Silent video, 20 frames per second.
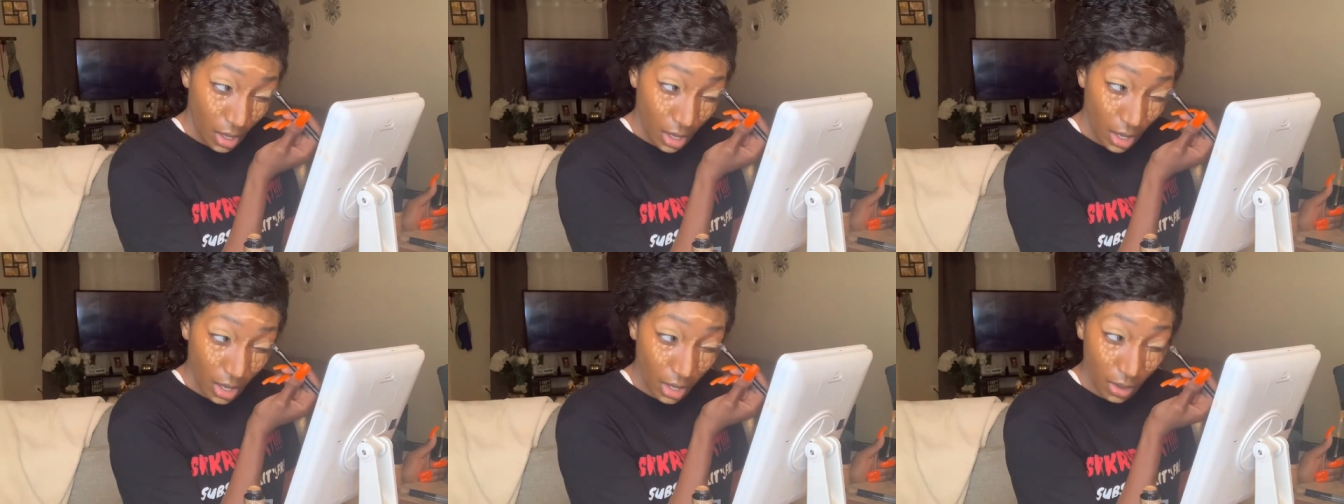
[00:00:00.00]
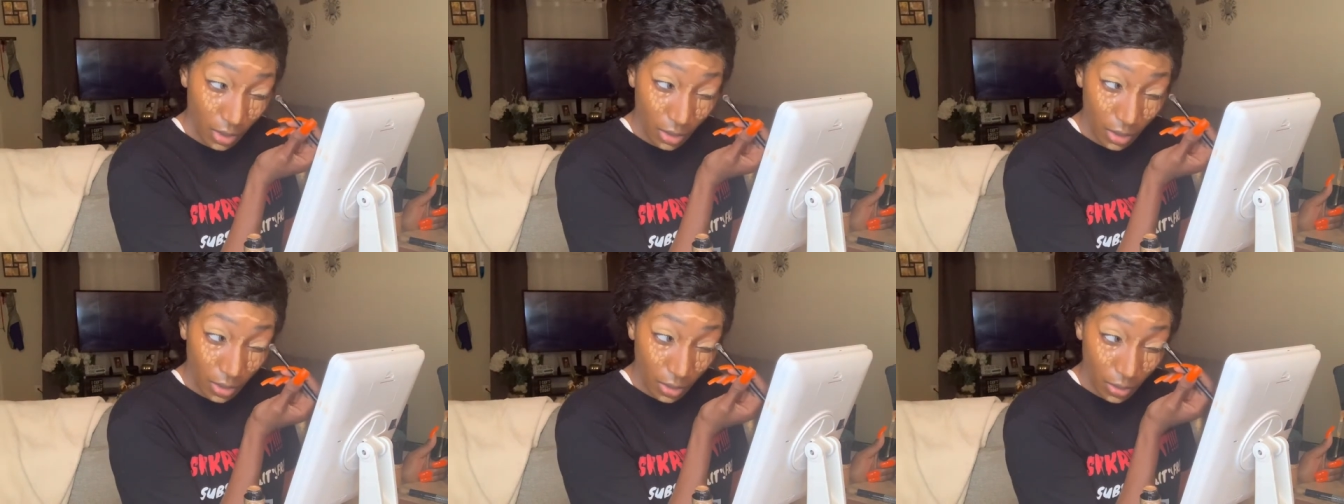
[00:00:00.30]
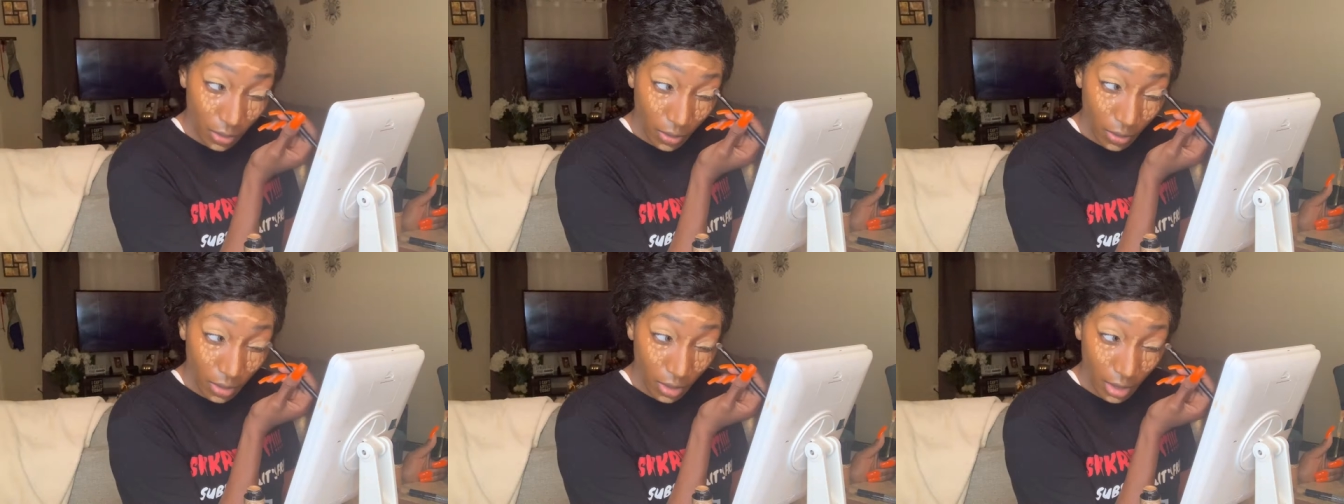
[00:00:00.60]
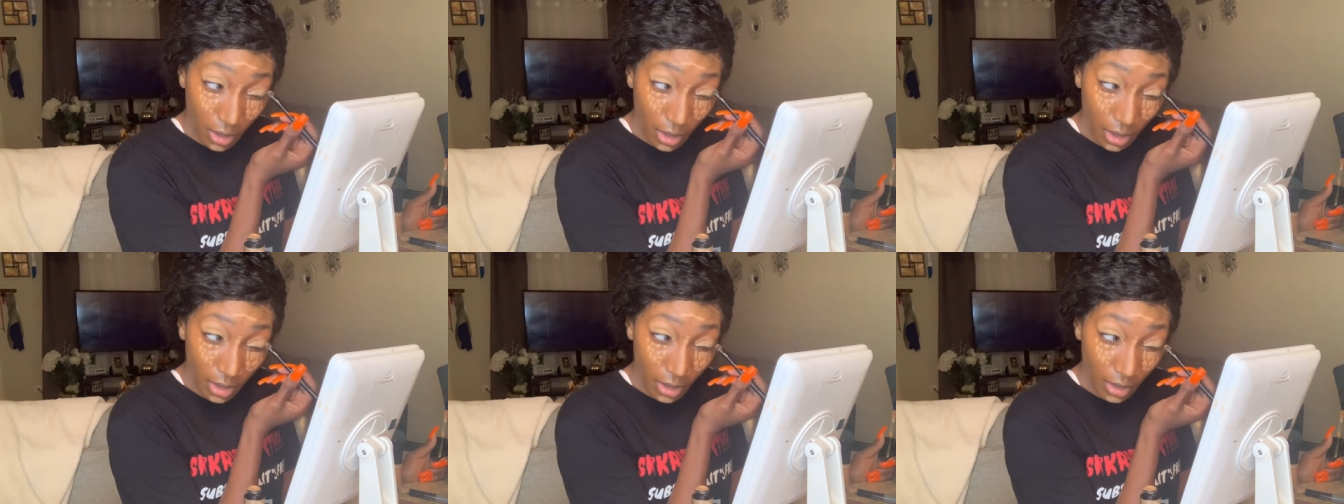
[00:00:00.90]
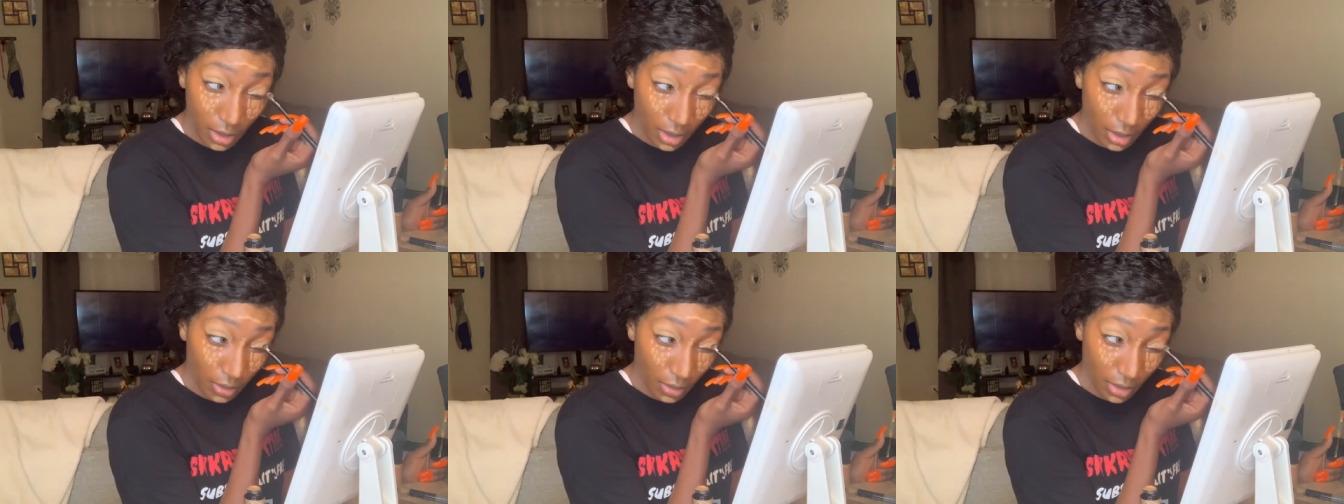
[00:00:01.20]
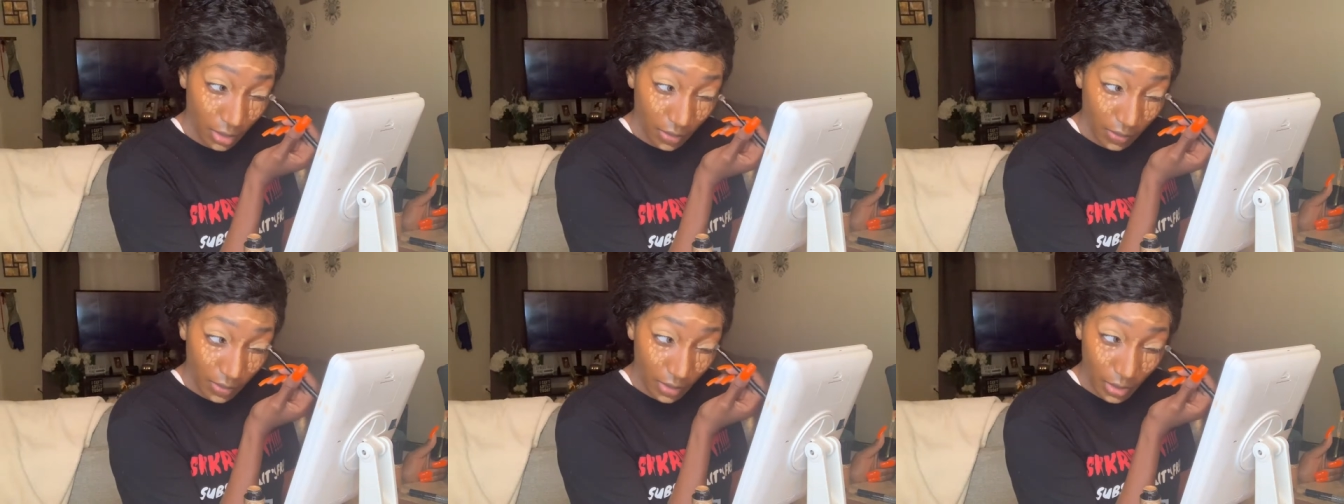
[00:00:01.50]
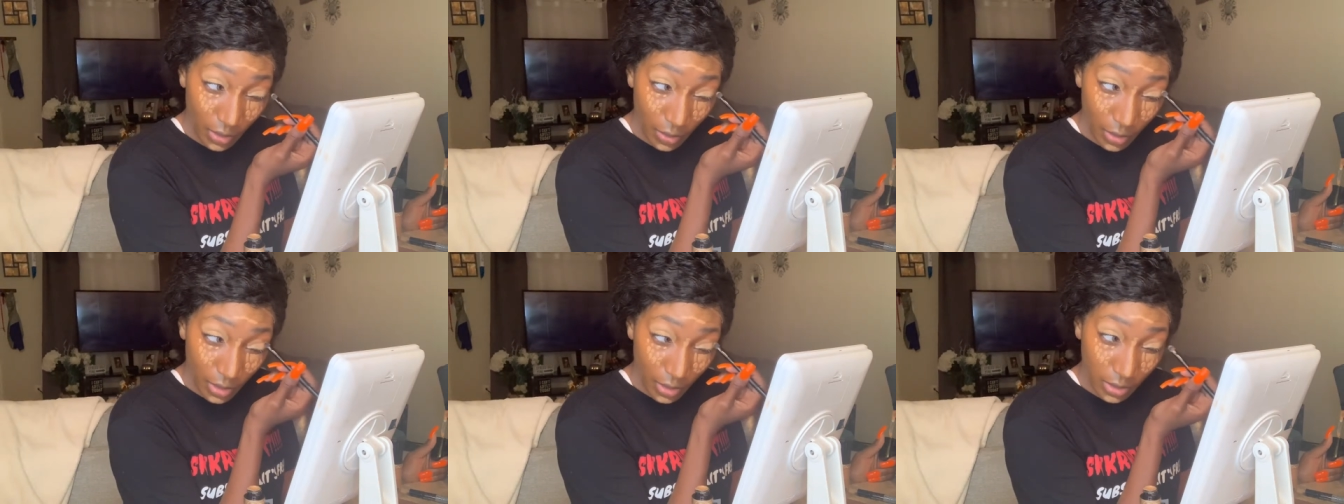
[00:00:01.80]
I don't know it don't ever
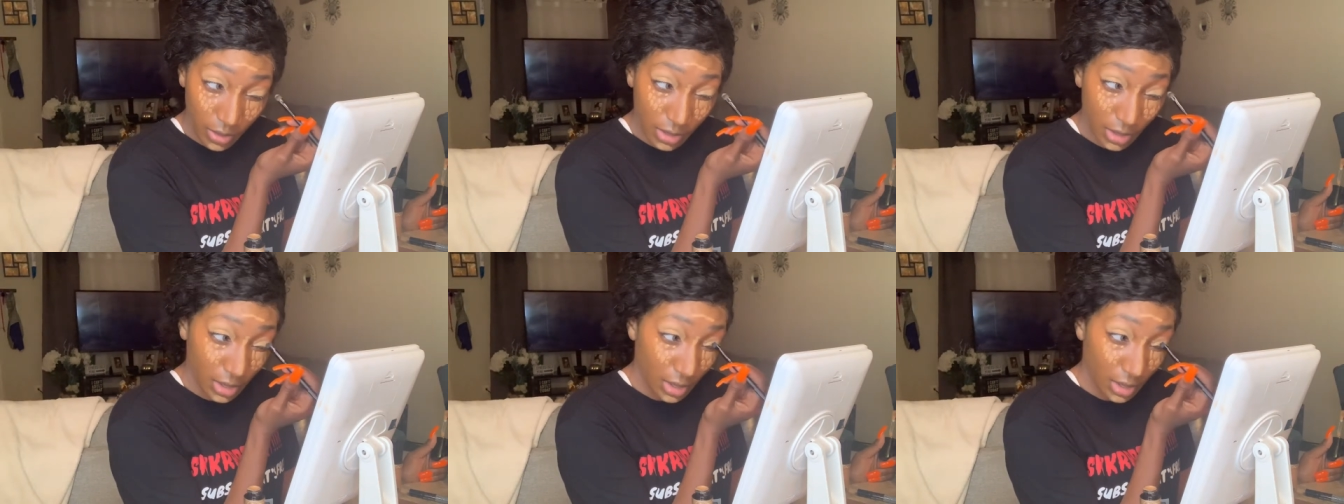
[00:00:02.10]
go on as